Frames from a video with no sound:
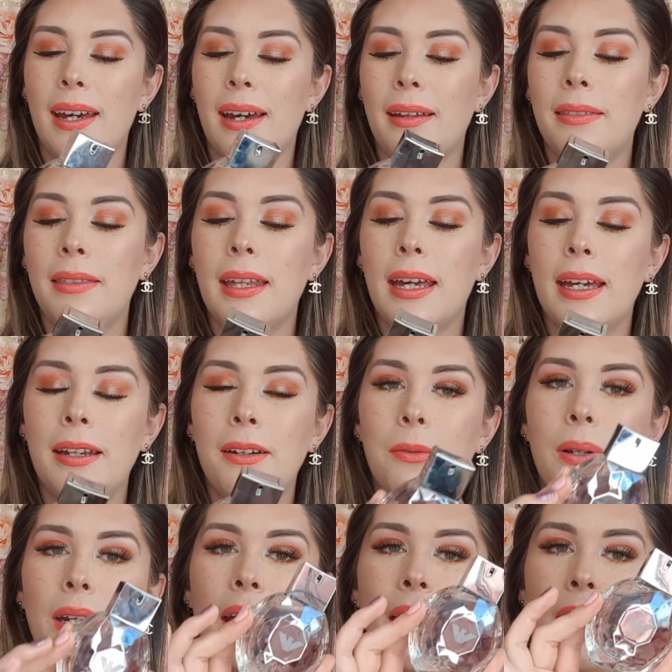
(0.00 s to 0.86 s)
And
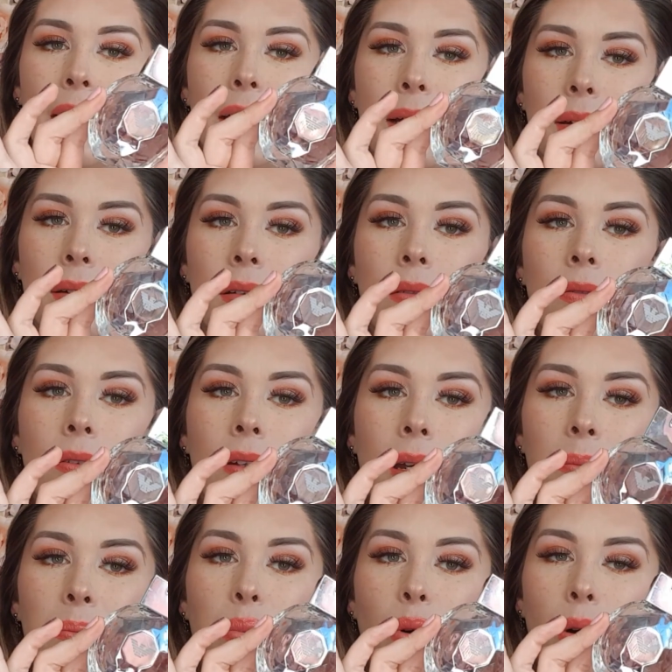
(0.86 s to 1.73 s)
then we have
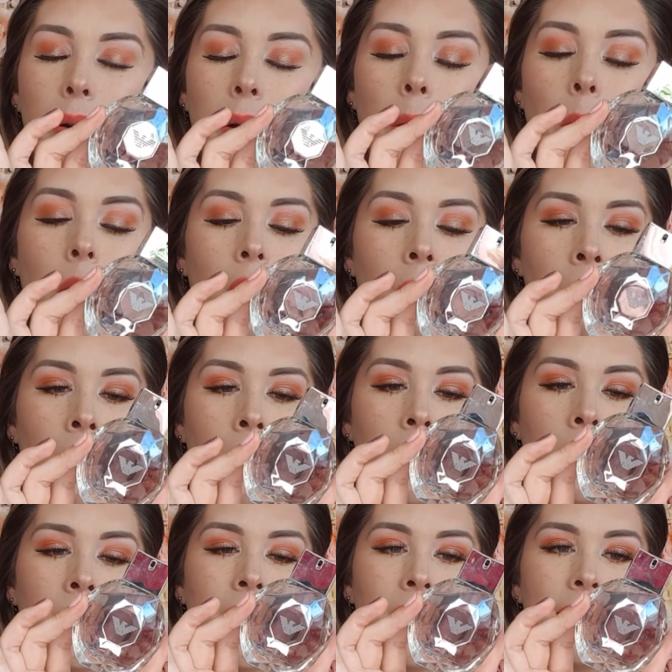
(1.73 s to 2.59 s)
Emporio
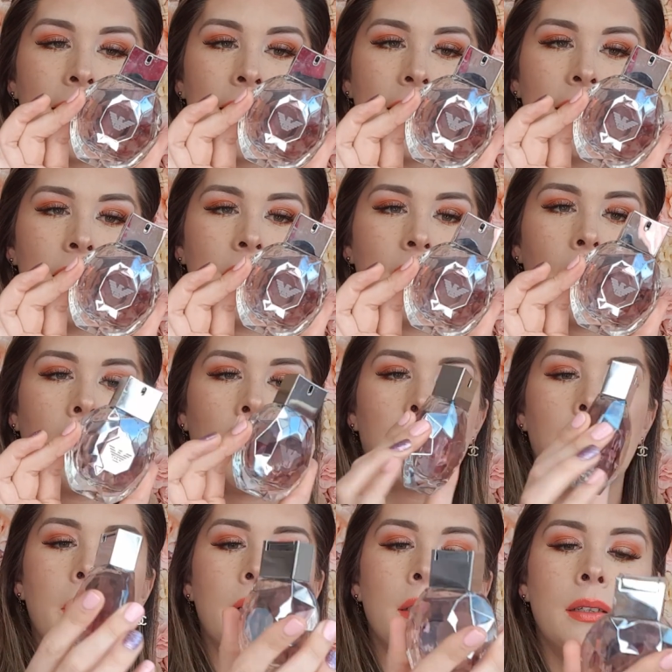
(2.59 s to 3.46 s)
Armani. This is
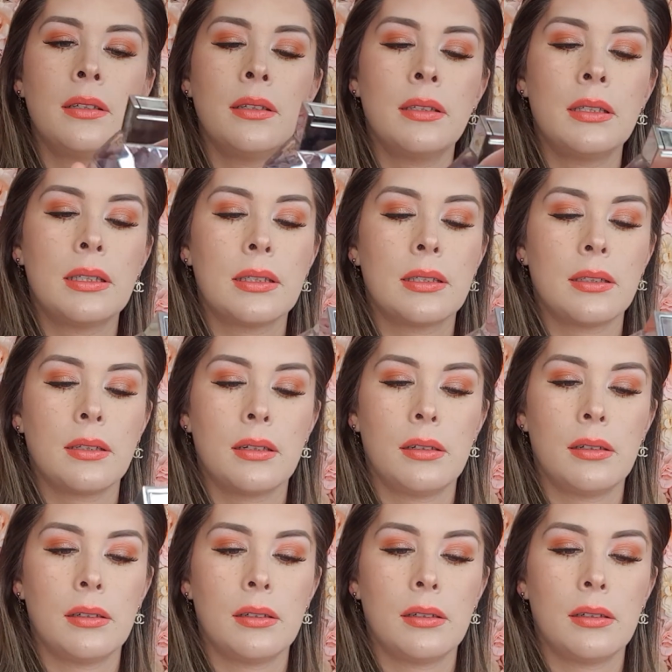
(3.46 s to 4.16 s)
Diamonds.